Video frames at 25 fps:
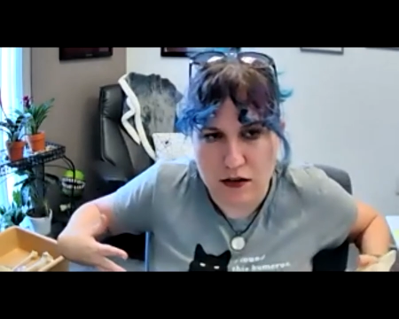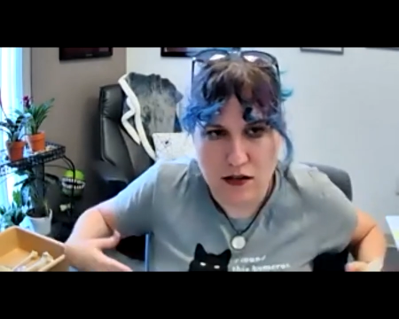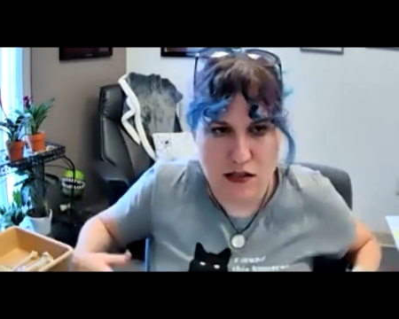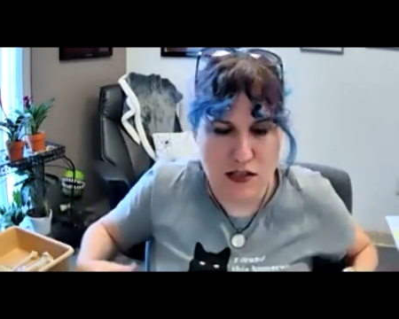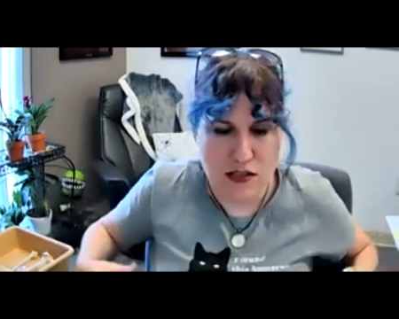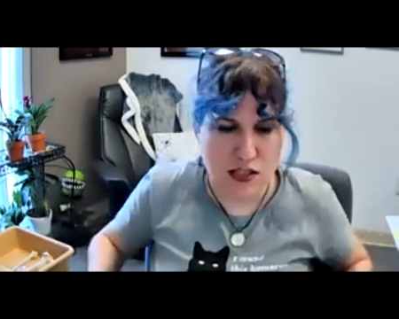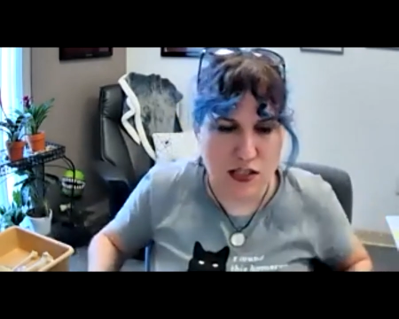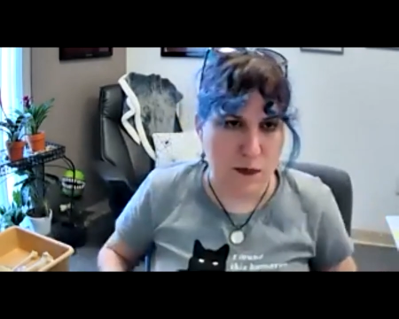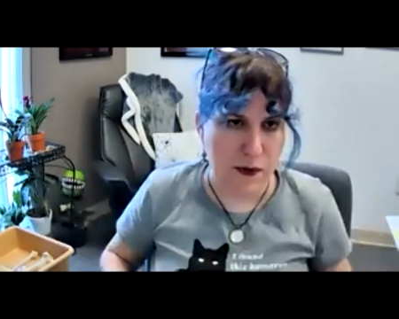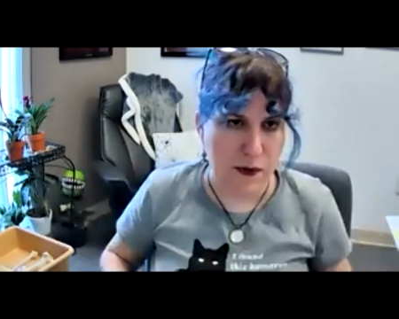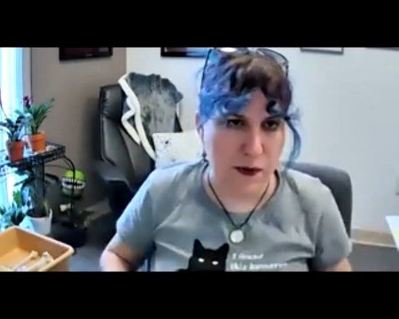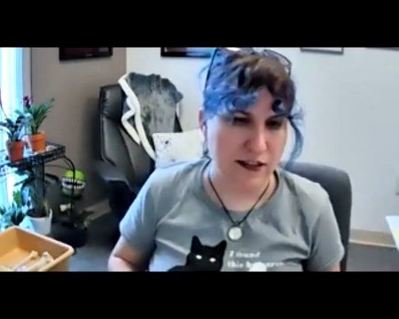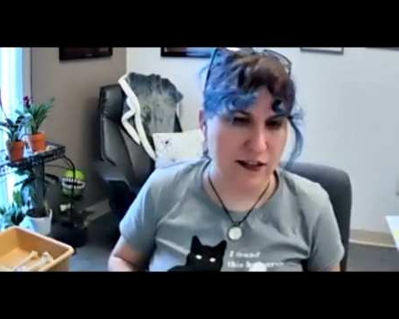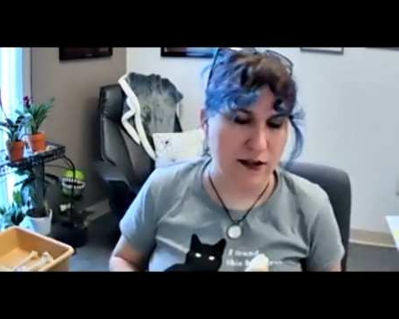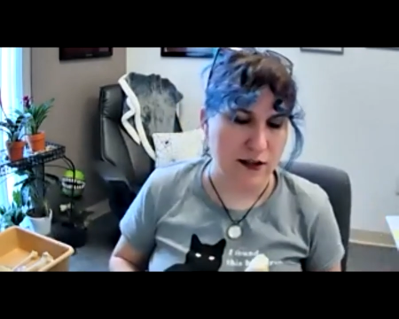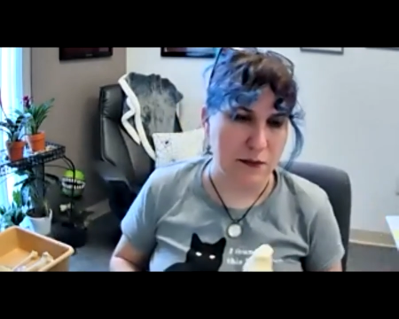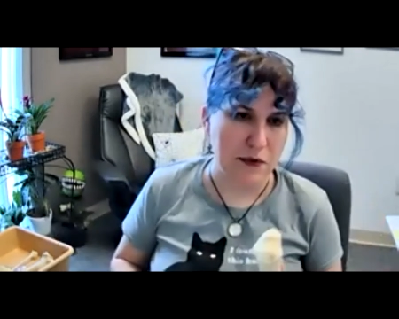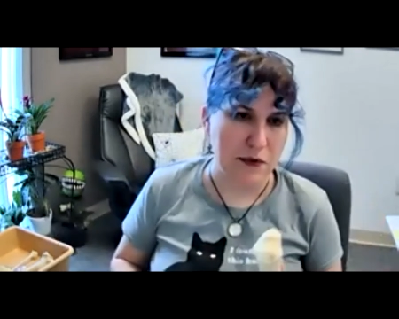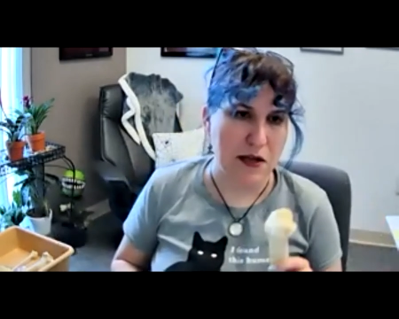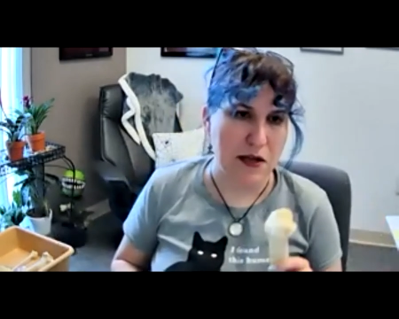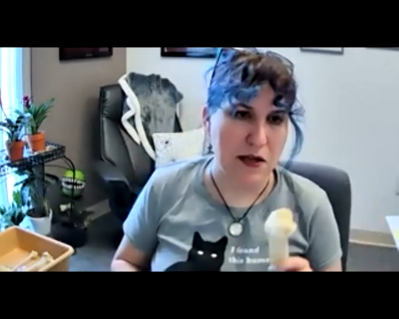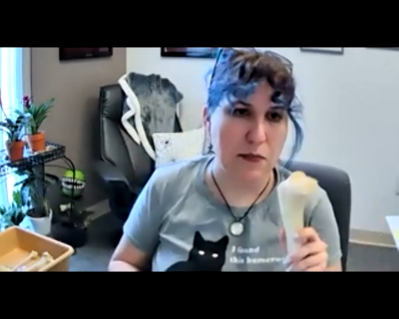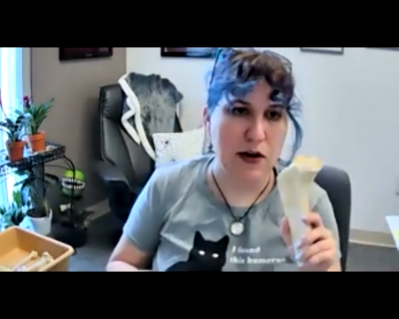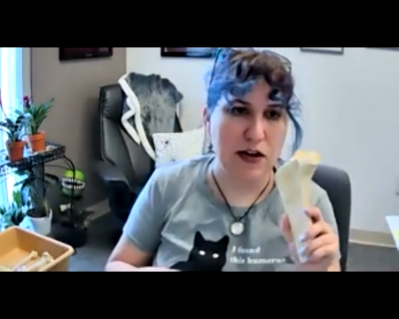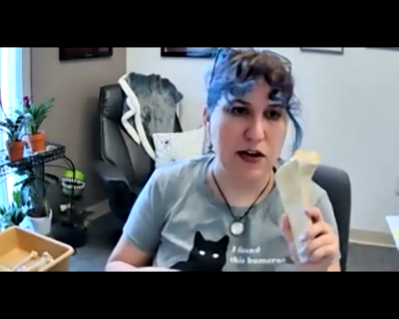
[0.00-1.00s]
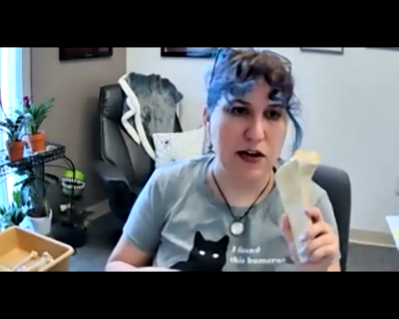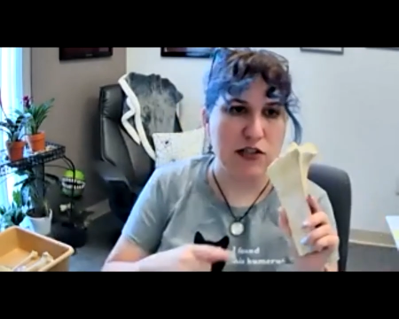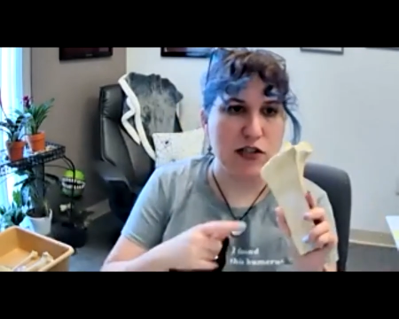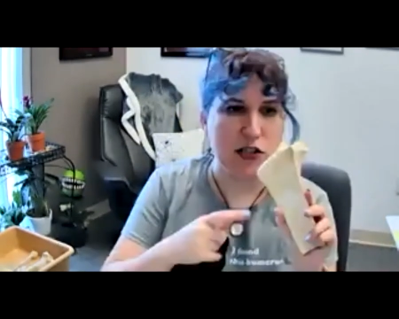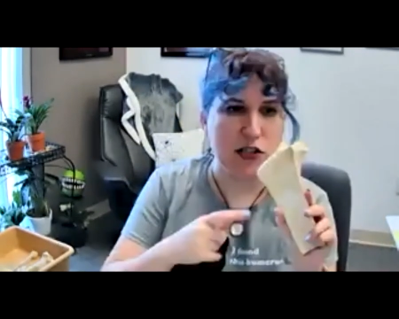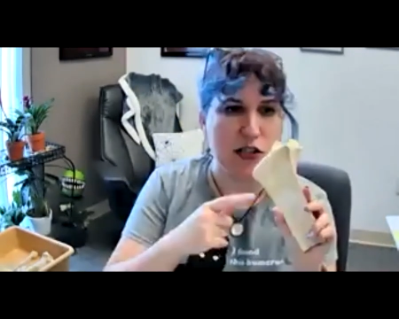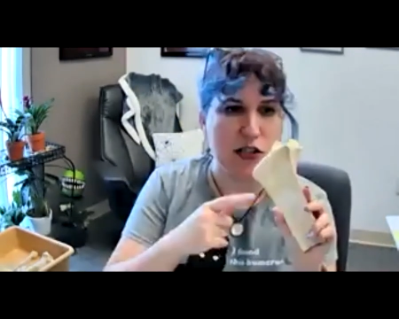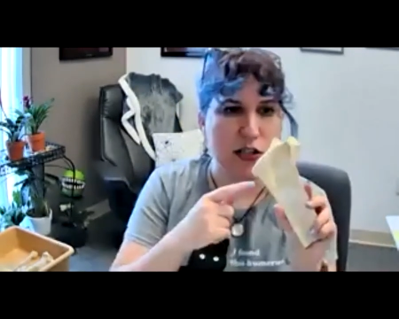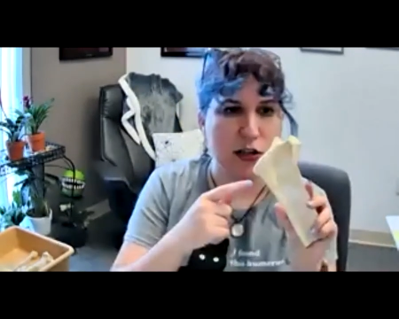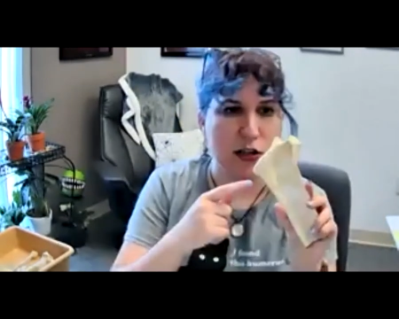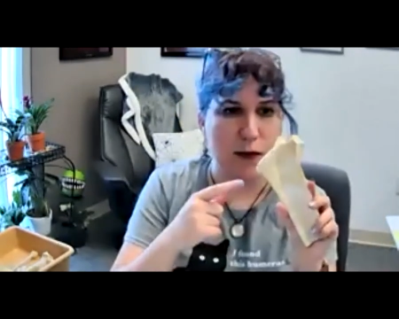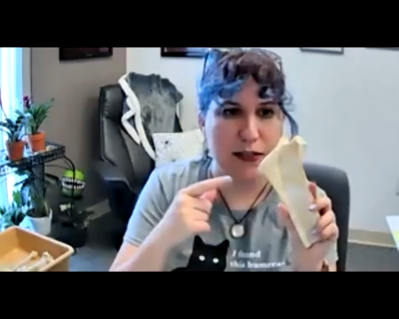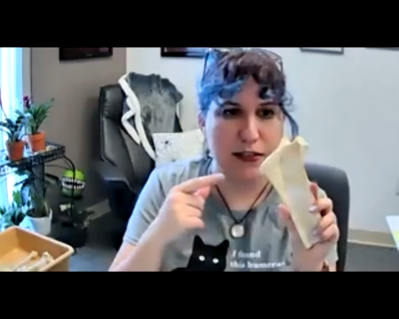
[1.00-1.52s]
spike their blood pressure,
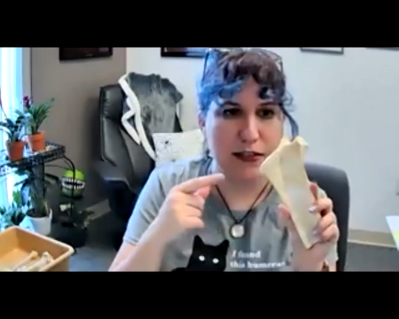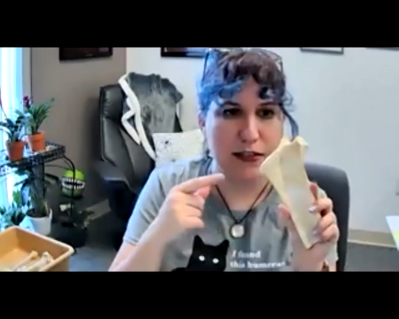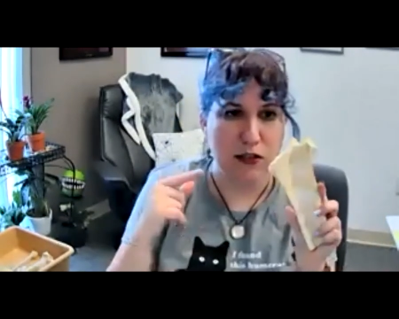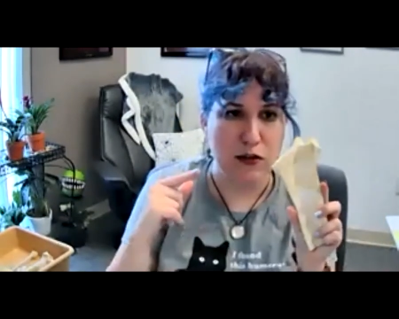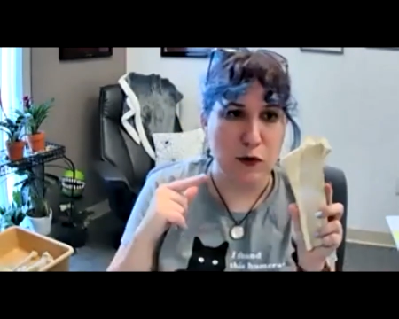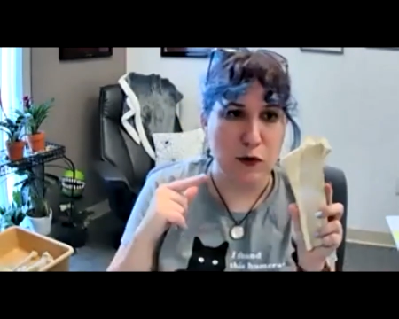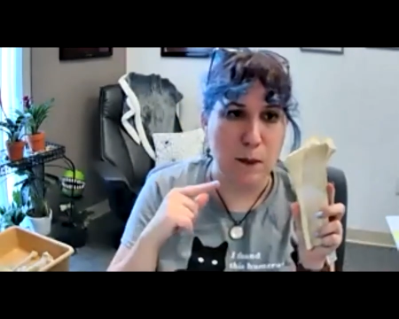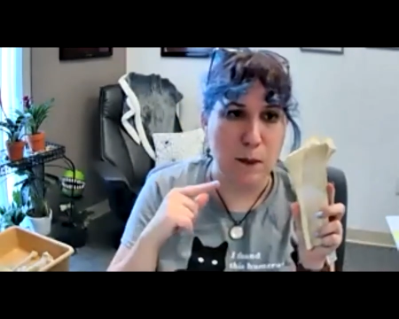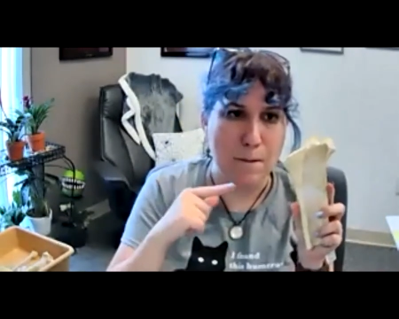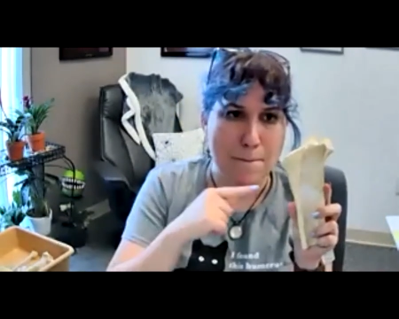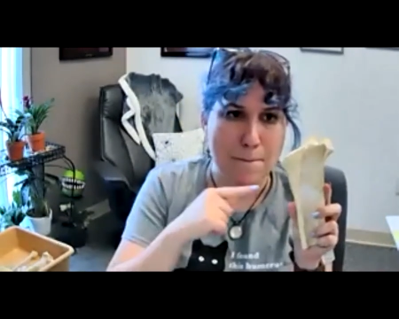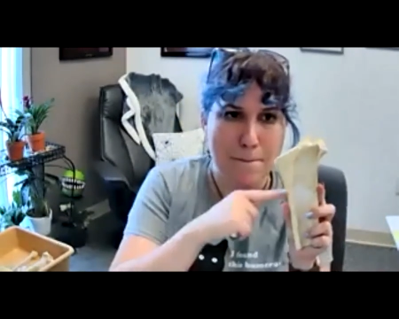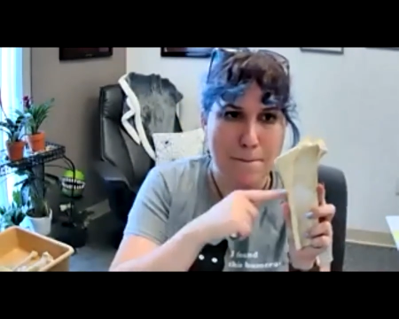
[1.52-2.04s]
you're going to